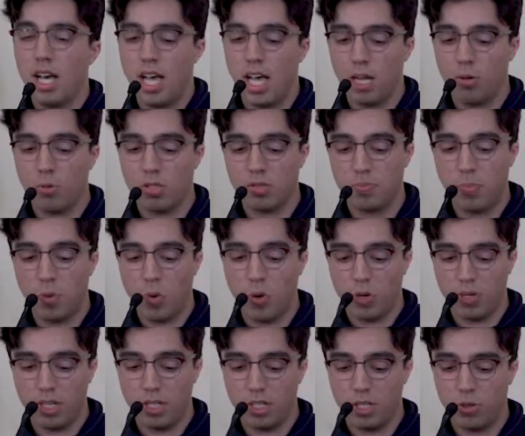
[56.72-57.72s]
I was
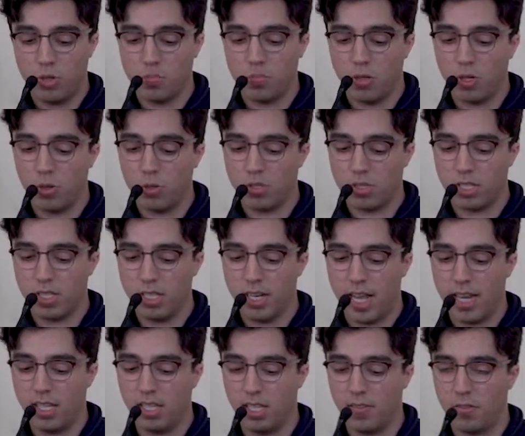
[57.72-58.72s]
born into a
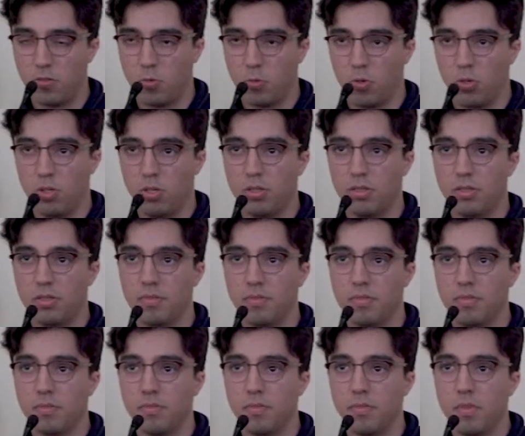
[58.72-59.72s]
post-9/11 world.
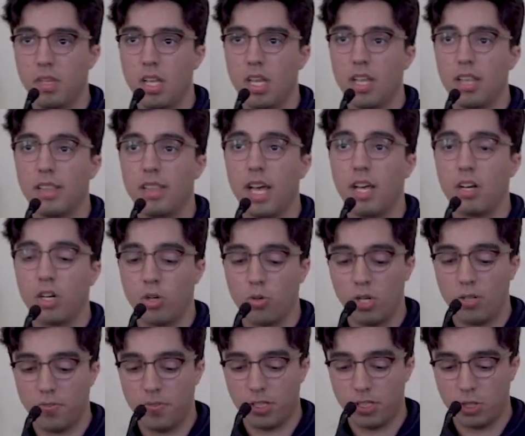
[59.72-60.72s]
That
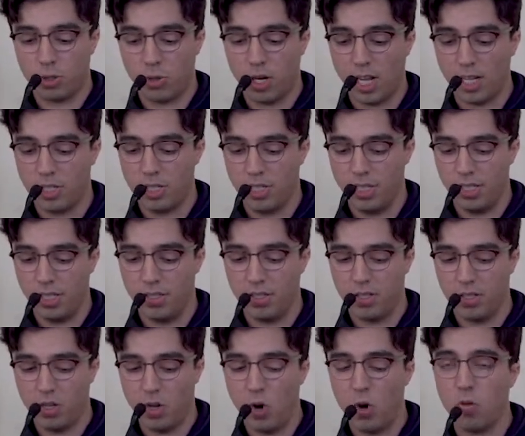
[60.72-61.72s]
horrific
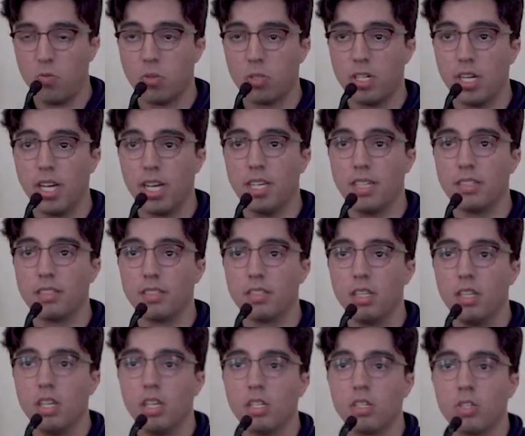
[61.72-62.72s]
tragedy, overnight,
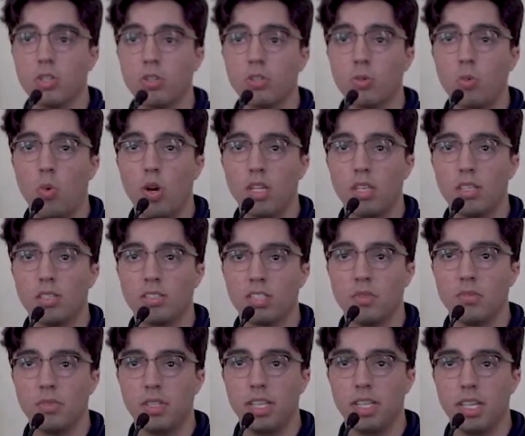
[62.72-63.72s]
turned
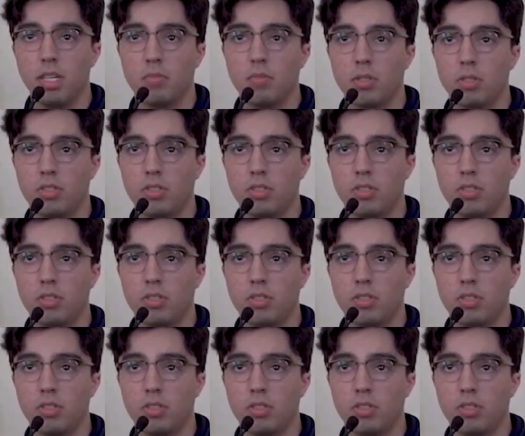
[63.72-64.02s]
well-assimilated